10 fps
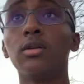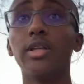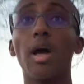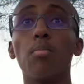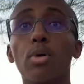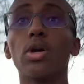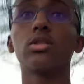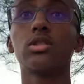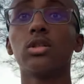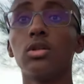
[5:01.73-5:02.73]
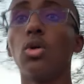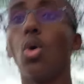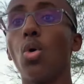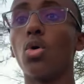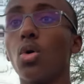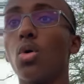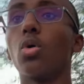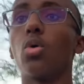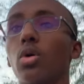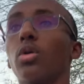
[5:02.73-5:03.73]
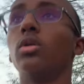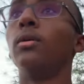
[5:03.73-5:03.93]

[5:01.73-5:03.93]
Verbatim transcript: that birds or, or or